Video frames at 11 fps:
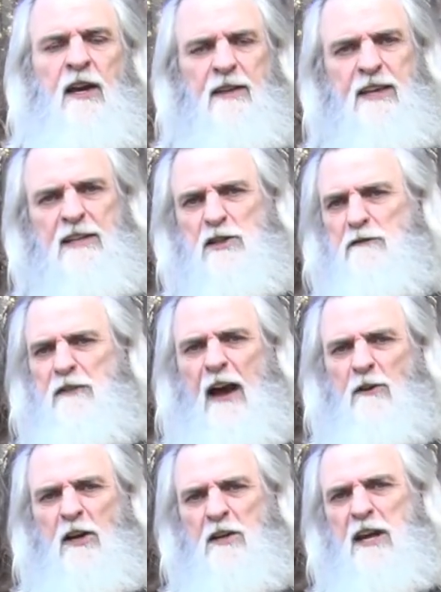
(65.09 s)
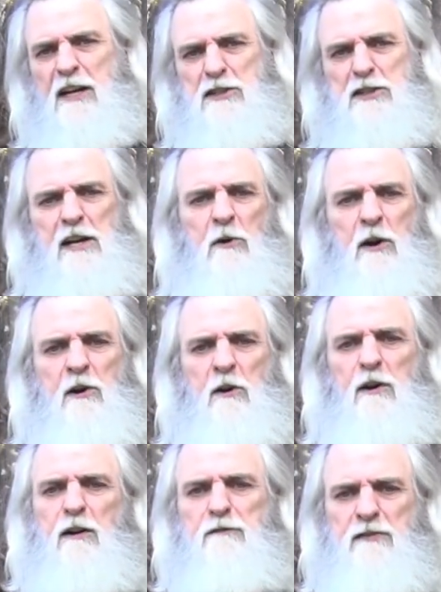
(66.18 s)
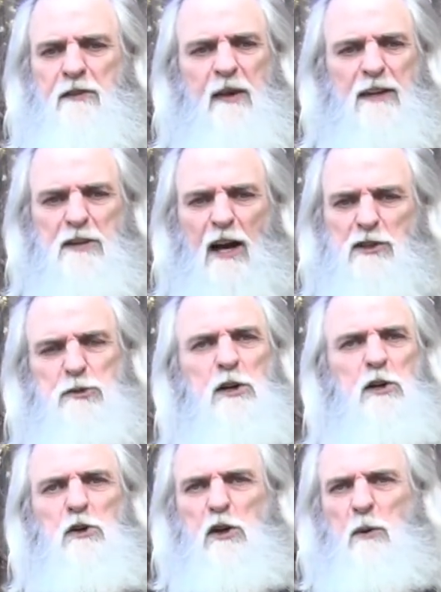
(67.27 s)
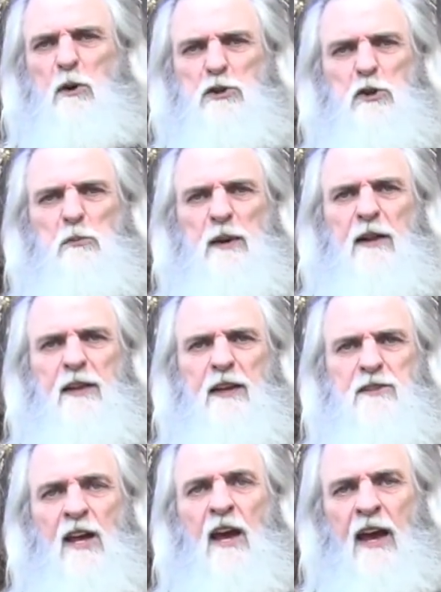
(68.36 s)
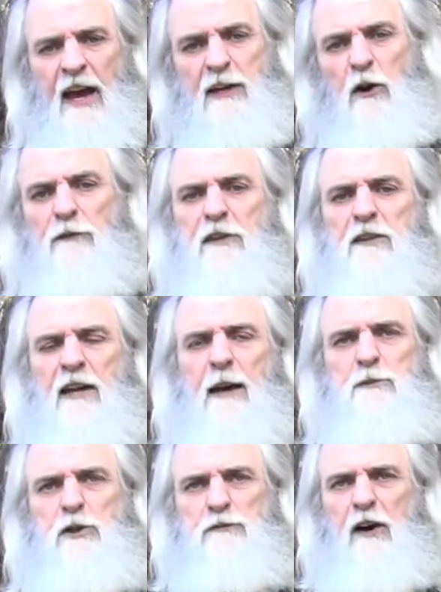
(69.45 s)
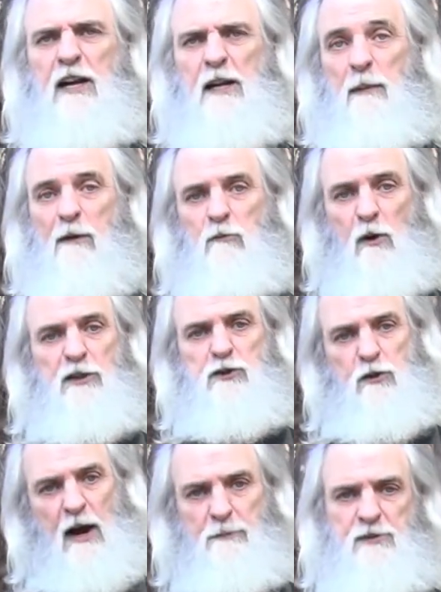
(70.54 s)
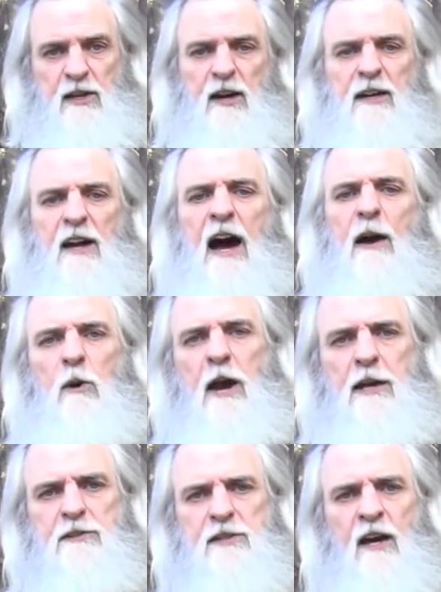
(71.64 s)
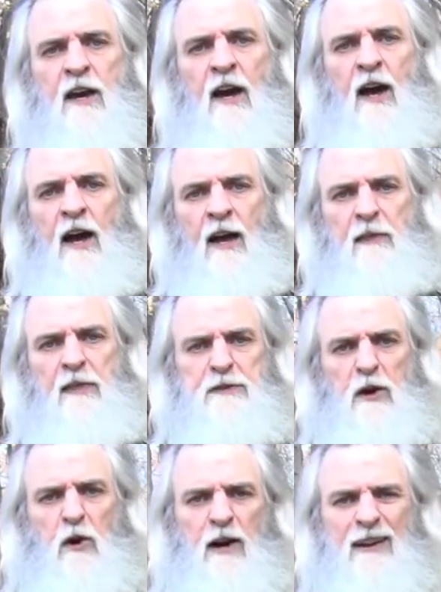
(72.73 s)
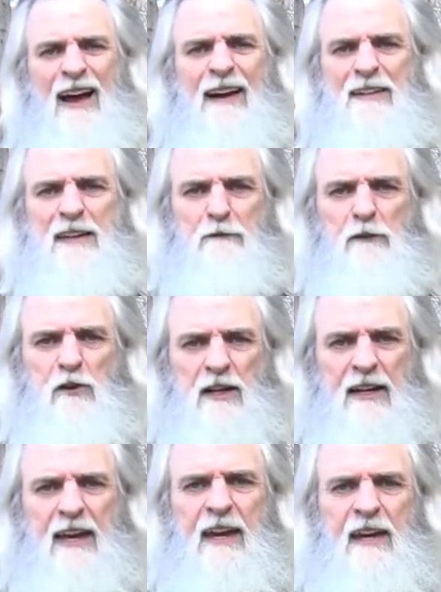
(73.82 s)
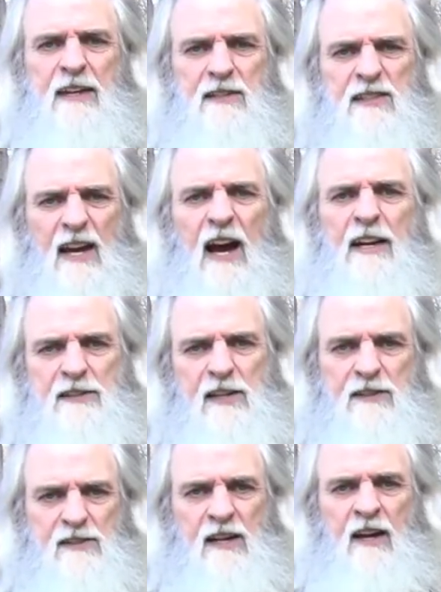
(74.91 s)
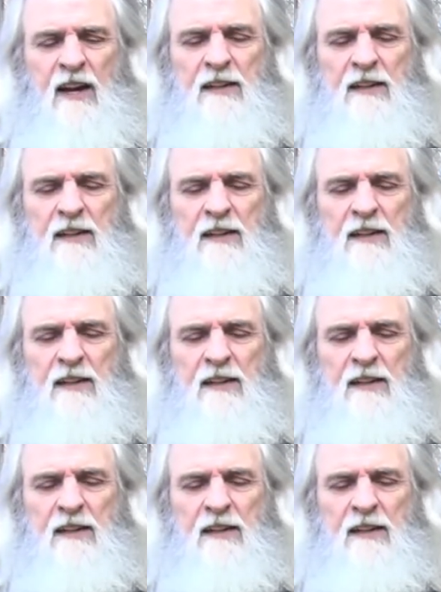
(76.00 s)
These are found on the exterior of industrial, commercial buildings, and oftentimes you'll find them at rest stops on highways. There are a lot of different keys, sizes.